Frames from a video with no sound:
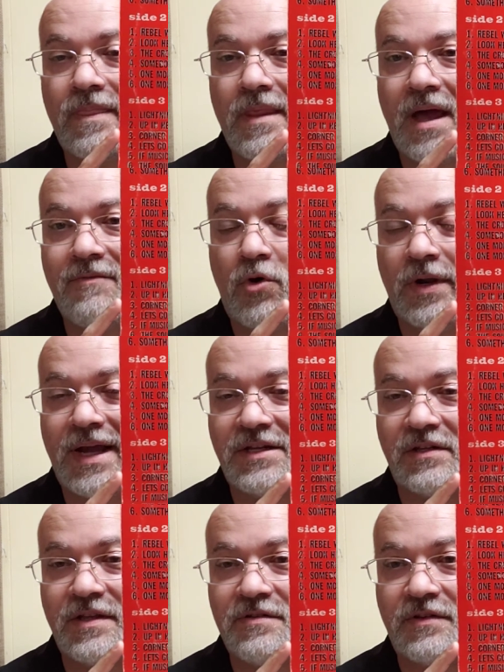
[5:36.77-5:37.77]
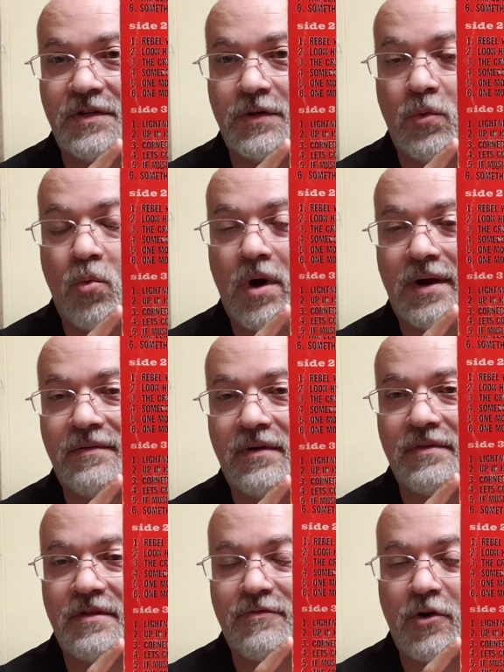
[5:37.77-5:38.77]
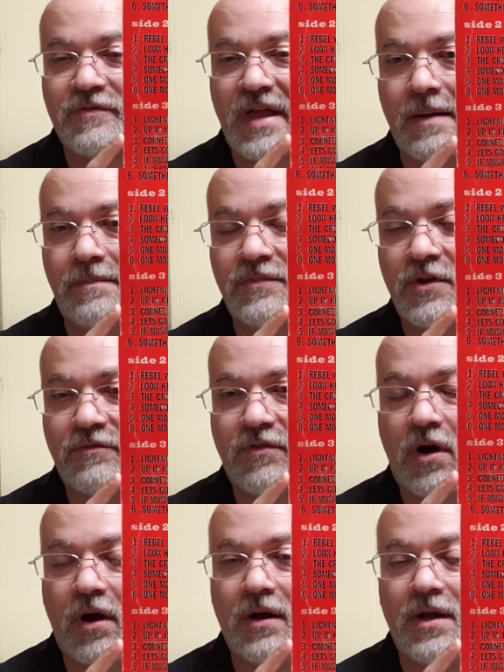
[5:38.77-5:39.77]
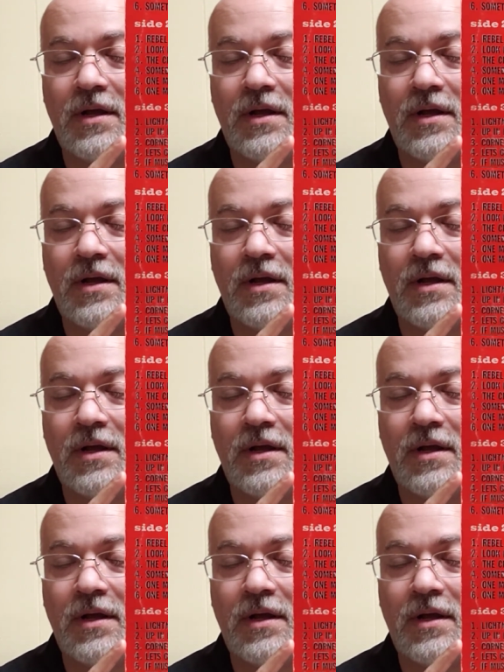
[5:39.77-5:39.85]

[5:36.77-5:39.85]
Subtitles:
I've only got to listen to the first album so far,